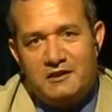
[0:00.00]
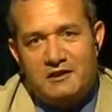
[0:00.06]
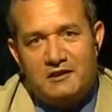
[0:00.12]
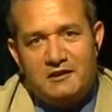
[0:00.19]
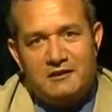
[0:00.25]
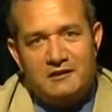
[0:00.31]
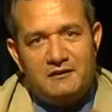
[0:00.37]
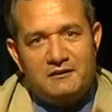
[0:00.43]

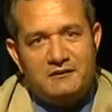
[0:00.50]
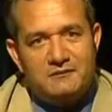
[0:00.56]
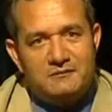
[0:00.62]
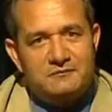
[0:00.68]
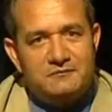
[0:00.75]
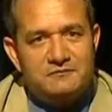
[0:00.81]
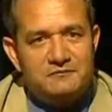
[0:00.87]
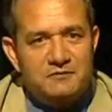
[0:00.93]

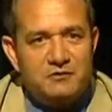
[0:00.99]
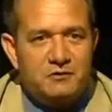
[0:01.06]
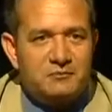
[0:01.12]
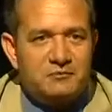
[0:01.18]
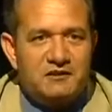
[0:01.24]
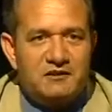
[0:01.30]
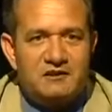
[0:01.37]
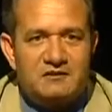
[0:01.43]

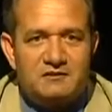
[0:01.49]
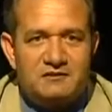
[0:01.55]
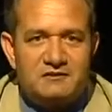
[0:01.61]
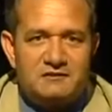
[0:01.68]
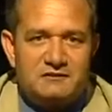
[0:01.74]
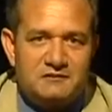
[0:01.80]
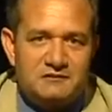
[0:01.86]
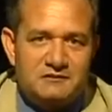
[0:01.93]
the
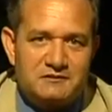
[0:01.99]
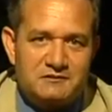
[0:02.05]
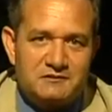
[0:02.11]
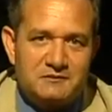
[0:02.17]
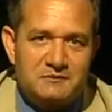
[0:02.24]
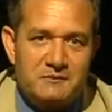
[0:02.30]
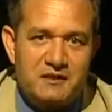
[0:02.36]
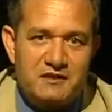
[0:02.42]

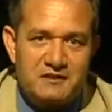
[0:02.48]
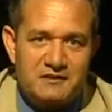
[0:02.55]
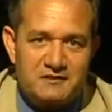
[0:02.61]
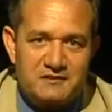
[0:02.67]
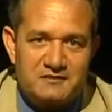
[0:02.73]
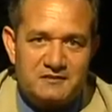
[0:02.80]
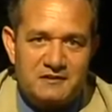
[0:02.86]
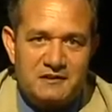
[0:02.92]
other
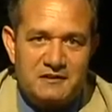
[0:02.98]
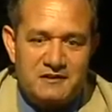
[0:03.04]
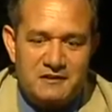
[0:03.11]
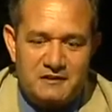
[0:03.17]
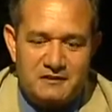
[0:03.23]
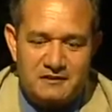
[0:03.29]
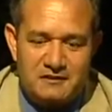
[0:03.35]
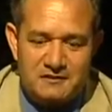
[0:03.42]
makers,
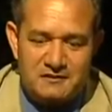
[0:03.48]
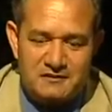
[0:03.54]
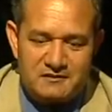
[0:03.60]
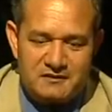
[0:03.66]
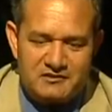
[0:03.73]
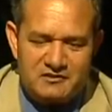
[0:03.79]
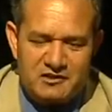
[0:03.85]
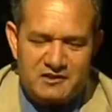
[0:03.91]

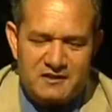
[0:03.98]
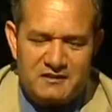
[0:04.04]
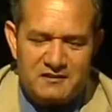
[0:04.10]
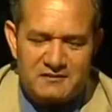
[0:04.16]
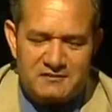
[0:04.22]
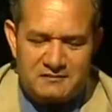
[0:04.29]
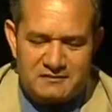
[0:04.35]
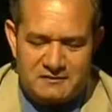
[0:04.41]
such
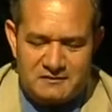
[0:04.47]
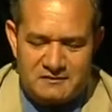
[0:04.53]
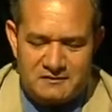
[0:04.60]
as